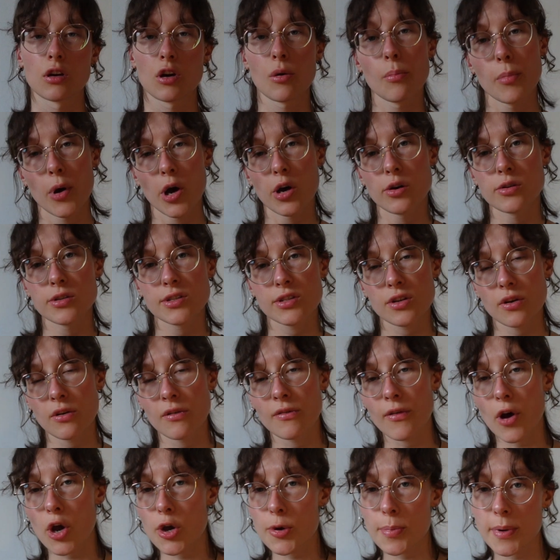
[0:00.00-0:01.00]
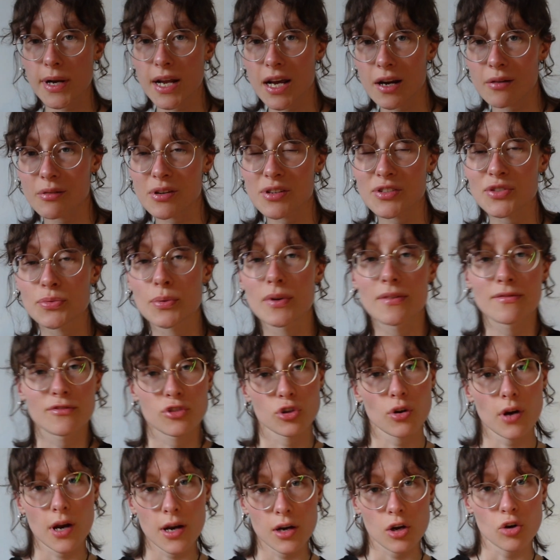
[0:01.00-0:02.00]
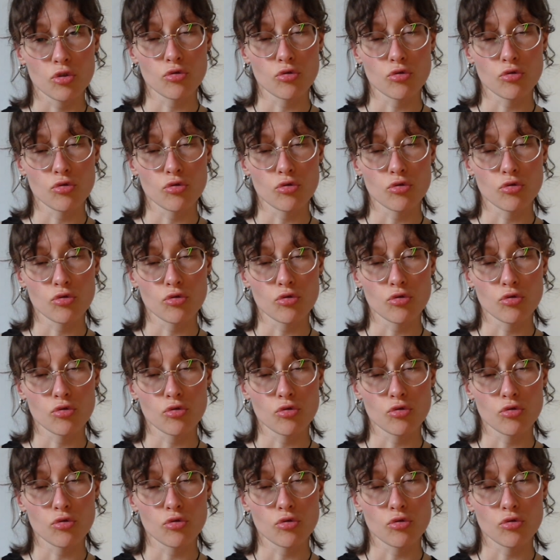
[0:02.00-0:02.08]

composed of open areas with dry